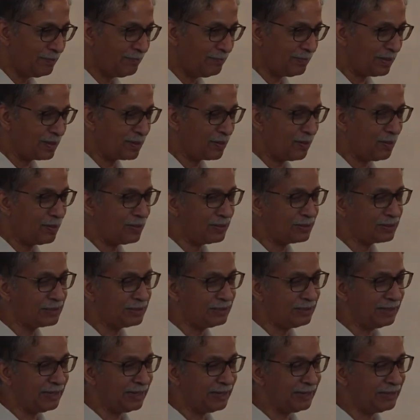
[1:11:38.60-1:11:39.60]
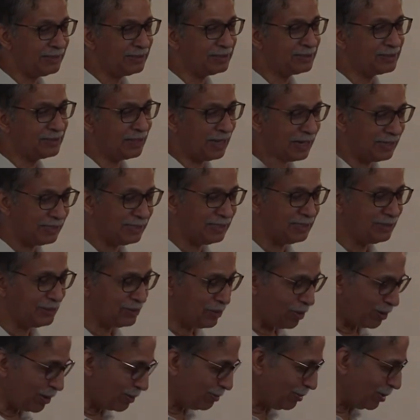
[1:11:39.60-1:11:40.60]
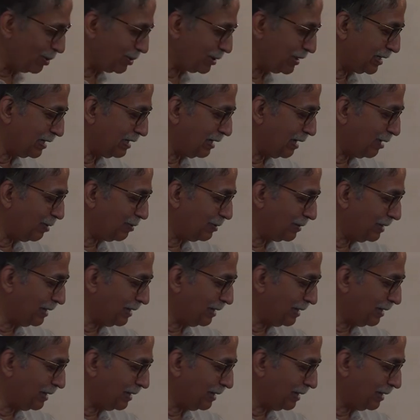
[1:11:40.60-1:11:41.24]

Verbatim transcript: Because there is, I didn't talk about till now,